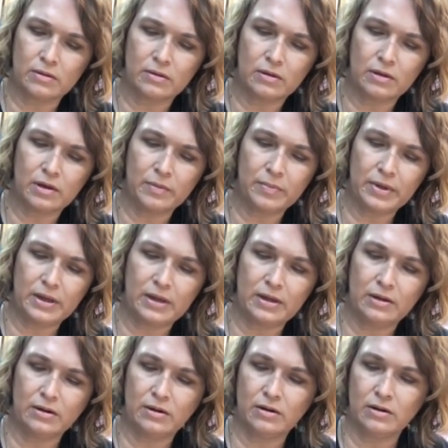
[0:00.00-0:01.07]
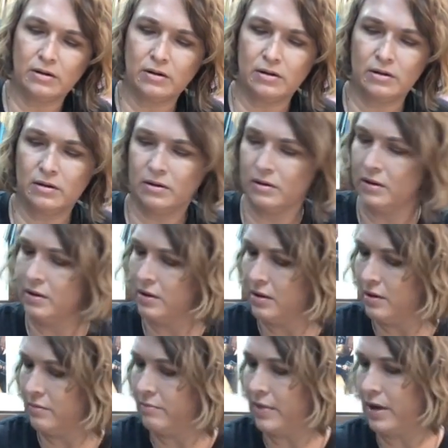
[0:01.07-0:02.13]
up here.
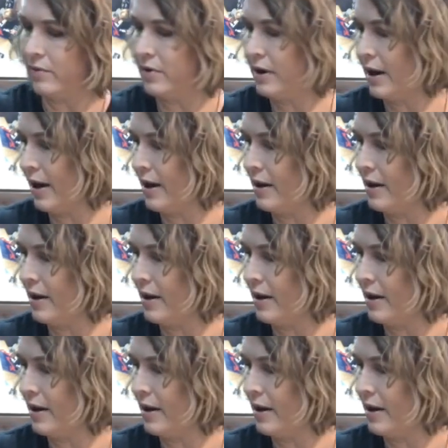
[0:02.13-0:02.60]
May want to add a